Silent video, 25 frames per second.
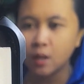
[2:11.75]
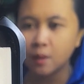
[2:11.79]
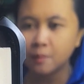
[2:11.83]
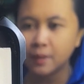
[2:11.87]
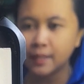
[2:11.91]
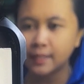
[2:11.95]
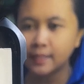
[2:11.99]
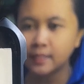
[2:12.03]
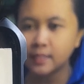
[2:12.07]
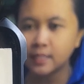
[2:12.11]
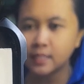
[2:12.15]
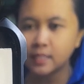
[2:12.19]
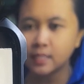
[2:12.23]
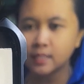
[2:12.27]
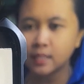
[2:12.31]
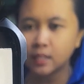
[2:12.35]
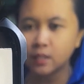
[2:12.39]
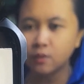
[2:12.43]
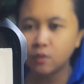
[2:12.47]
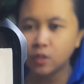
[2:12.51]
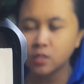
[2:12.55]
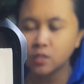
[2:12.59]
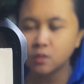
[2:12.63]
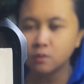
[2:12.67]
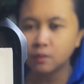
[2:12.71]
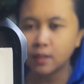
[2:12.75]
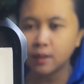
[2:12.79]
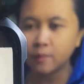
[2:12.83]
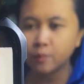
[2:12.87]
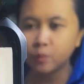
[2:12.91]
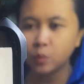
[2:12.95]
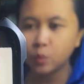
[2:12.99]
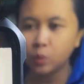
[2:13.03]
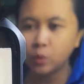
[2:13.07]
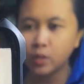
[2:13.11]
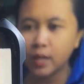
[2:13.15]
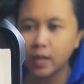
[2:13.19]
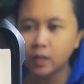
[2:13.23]
Perez, instead of answering,
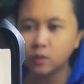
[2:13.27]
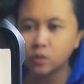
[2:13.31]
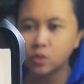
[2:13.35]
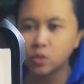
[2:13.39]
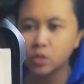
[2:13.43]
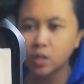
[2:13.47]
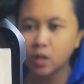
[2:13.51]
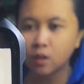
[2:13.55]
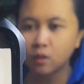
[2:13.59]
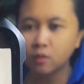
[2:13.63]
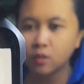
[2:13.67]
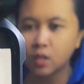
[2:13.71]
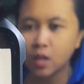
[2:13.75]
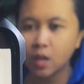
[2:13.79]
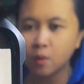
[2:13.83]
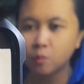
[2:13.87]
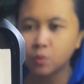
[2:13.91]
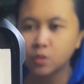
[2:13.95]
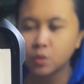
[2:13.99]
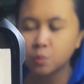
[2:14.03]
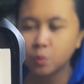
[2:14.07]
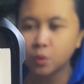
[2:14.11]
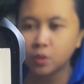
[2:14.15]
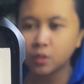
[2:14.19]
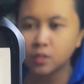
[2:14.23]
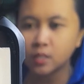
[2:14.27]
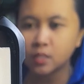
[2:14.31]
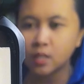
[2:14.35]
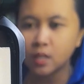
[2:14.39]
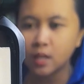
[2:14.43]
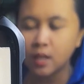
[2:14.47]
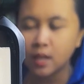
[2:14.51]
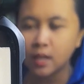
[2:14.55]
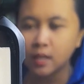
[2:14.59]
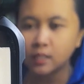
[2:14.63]
pulled out a chair the Empress pointed